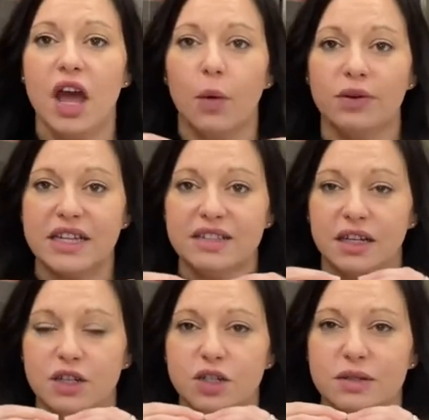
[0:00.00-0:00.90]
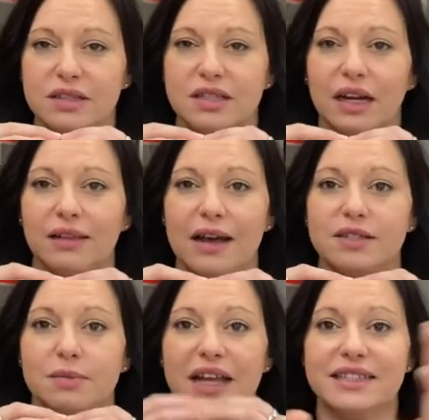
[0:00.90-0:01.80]
and what that's gonna do is it's gonna allow
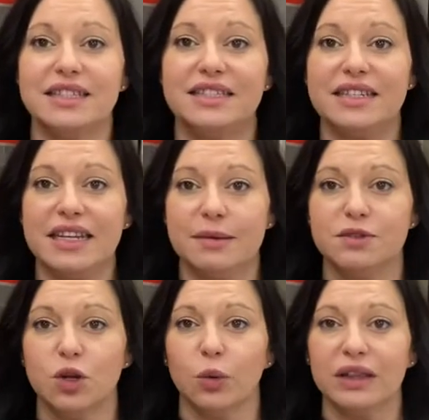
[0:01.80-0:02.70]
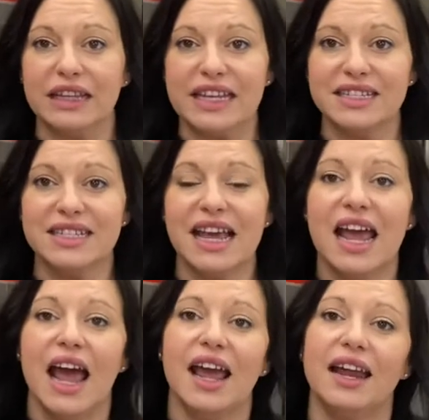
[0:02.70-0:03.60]
some of that steam to release
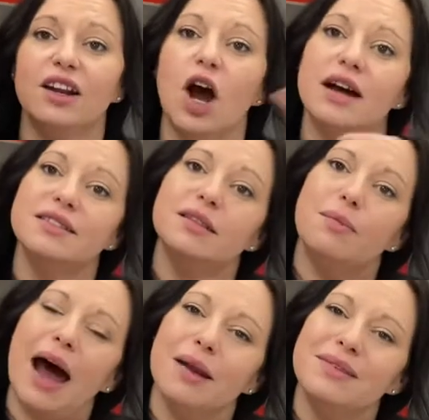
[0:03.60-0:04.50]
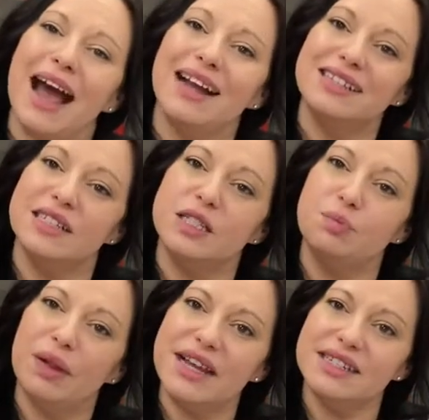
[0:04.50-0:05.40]
and cause the bottom not to
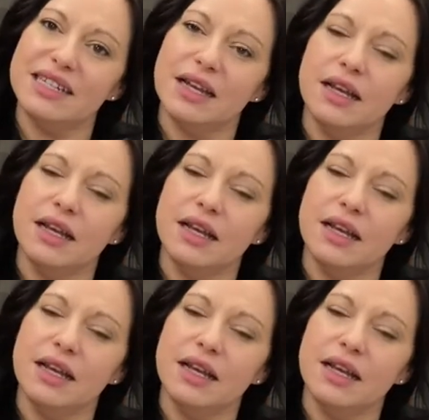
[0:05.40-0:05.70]
split,